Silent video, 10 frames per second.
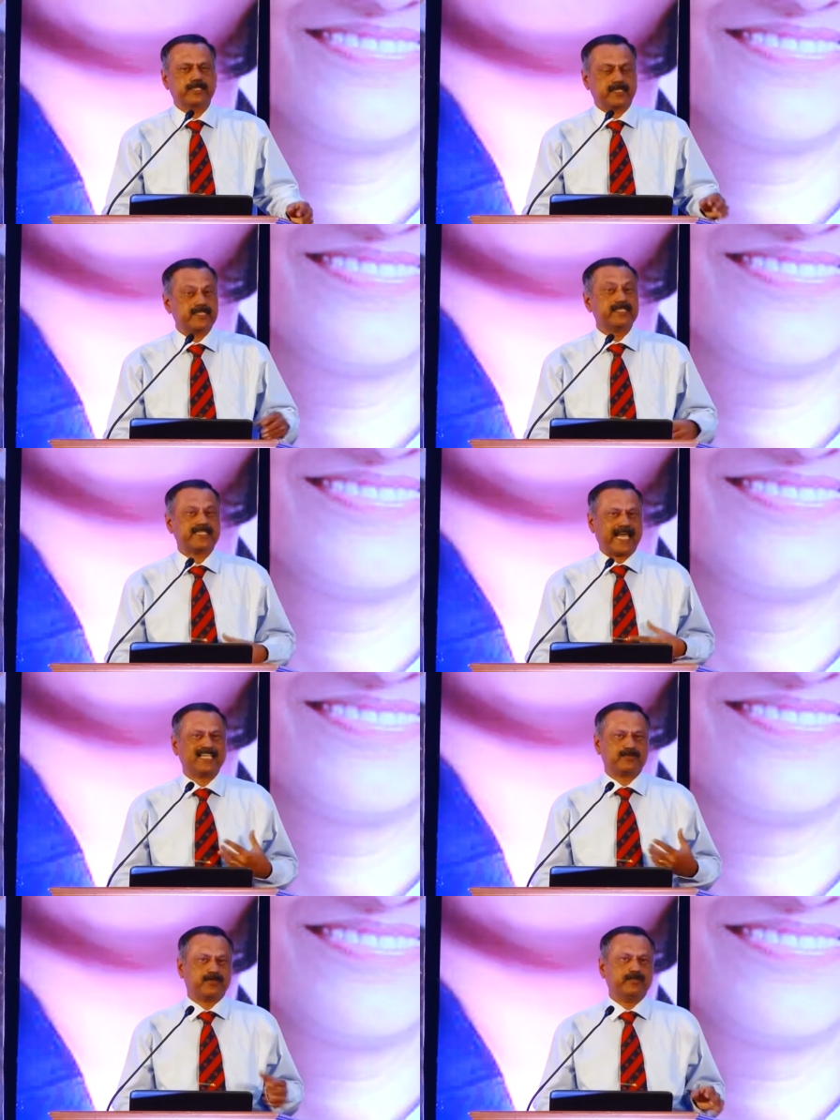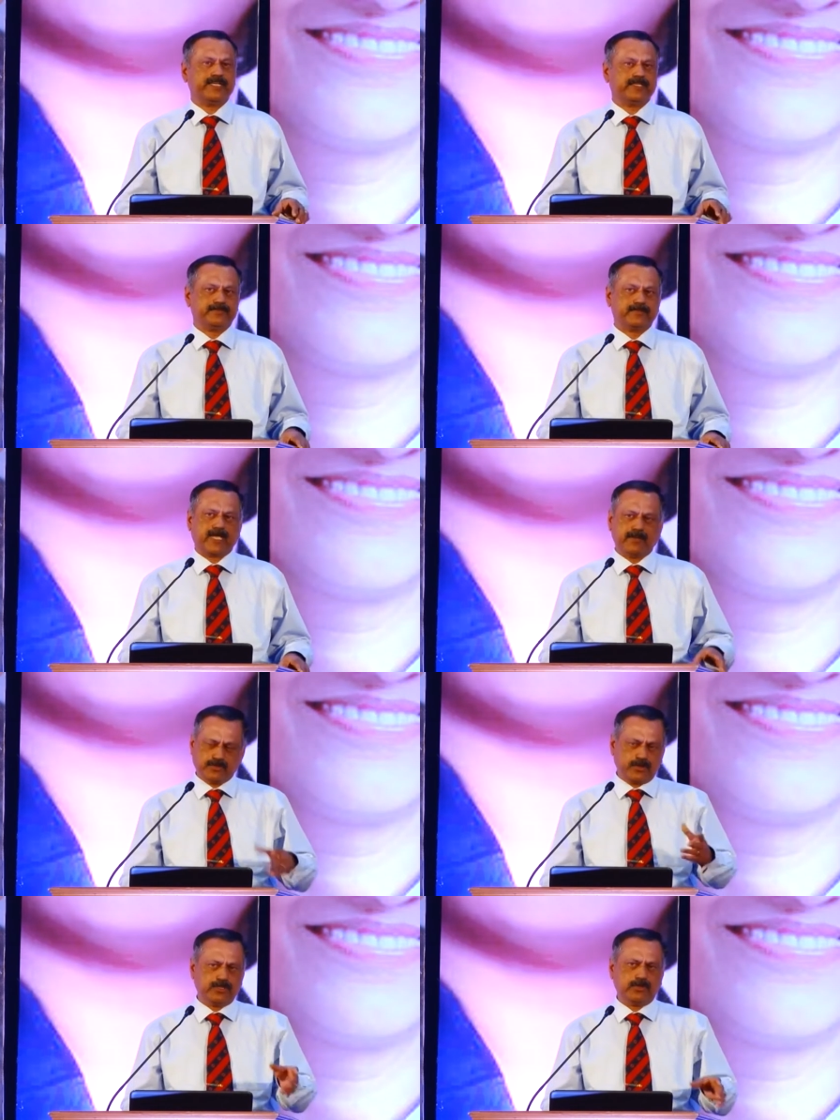success as per me. I'm
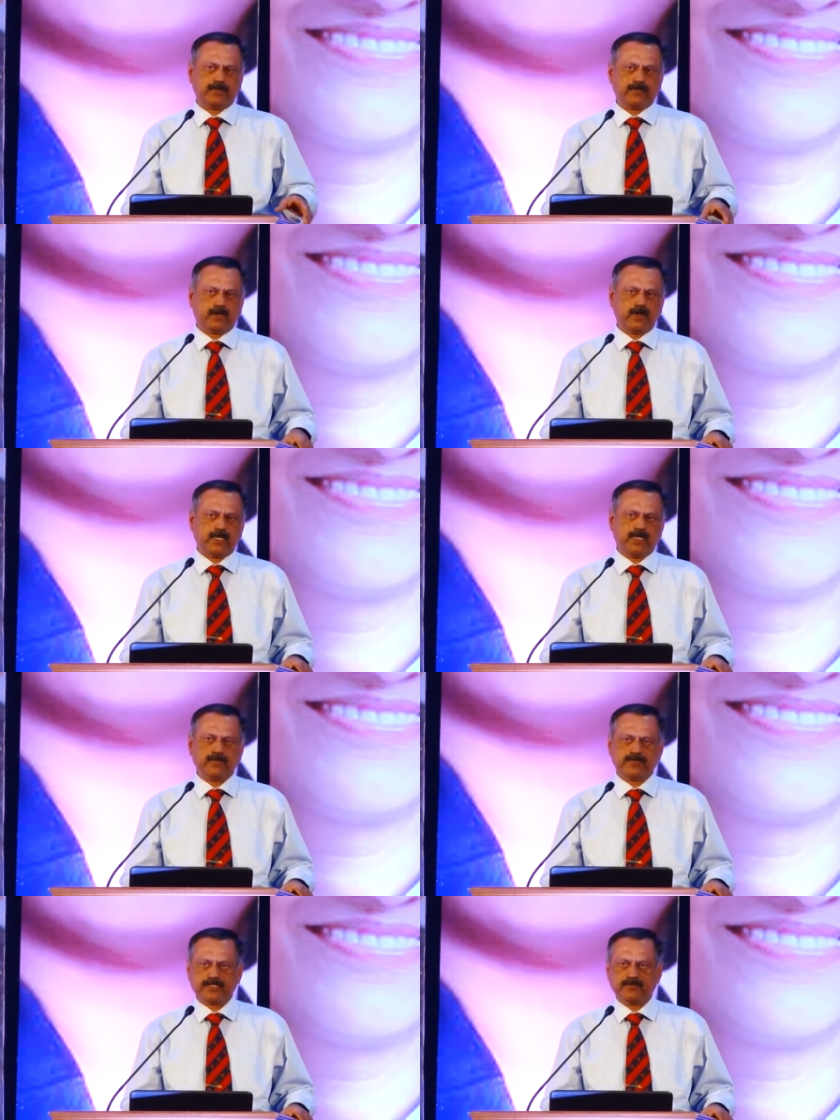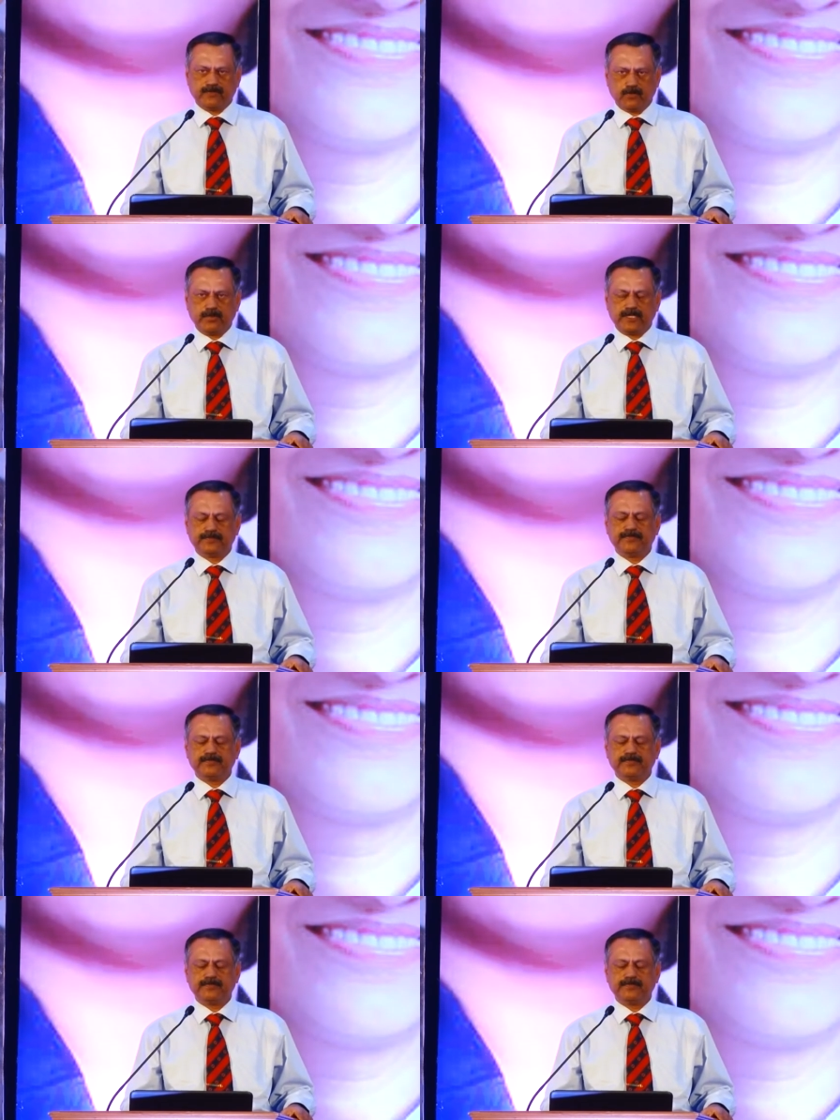sure you'll have all heard of this before, but